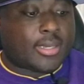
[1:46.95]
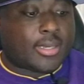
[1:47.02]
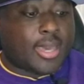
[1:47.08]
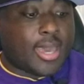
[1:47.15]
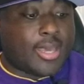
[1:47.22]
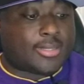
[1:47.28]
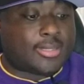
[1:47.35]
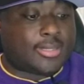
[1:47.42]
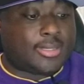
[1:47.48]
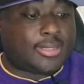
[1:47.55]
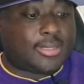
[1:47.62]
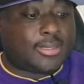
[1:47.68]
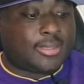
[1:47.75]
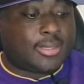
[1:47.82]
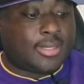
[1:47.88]

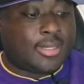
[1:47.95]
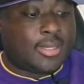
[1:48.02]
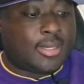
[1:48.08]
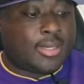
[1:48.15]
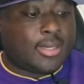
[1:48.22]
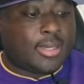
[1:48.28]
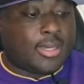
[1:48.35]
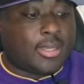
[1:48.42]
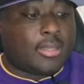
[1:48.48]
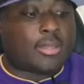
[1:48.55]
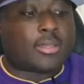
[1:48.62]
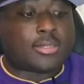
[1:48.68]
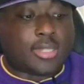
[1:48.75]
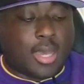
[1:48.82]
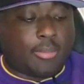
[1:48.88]
cassis in
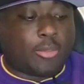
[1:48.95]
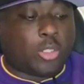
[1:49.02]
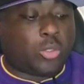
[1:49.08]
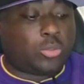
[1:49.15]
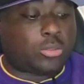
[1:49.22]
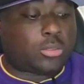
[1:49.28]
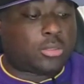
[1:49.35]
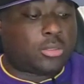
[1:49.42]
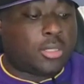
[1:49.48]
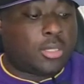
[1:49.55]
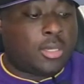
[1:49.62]
the top notes.